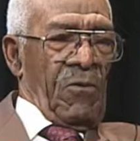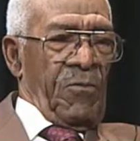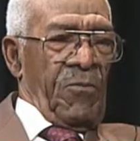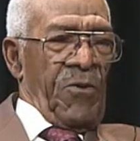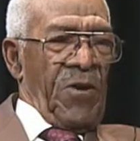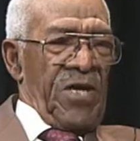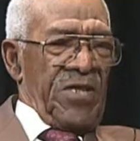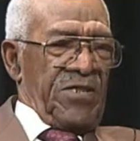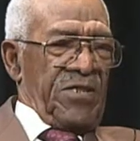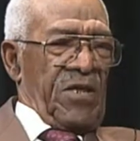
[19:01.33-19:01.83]

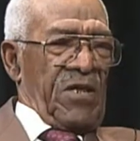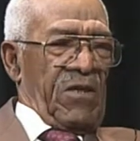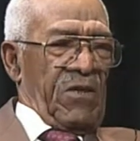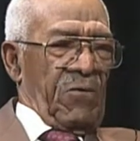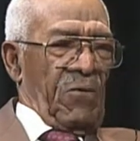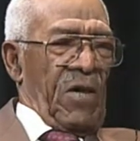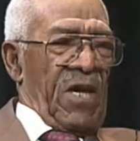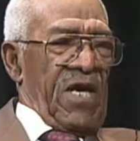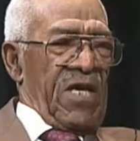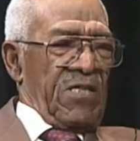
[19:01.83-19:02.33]
president of the
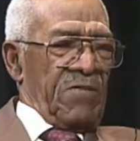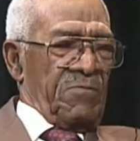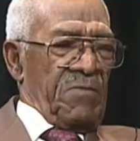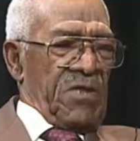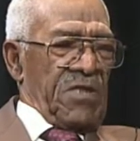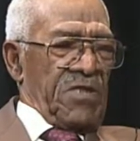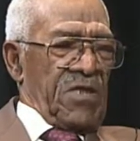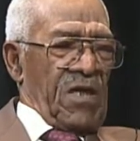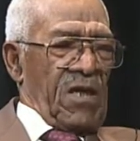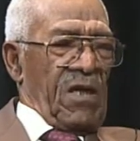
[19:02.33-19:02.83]
Wise
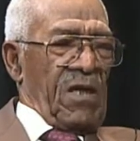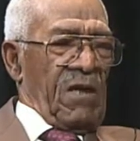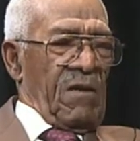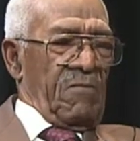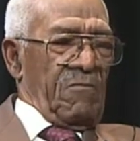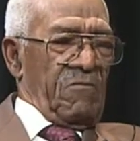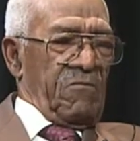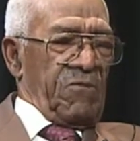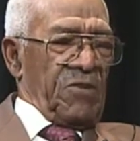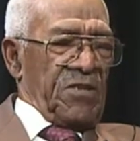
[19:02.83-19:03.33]
Men's
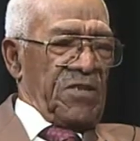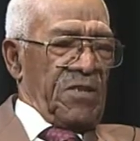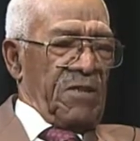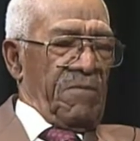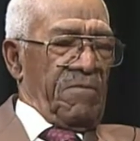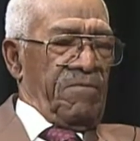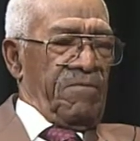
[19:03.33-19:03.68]
Club was a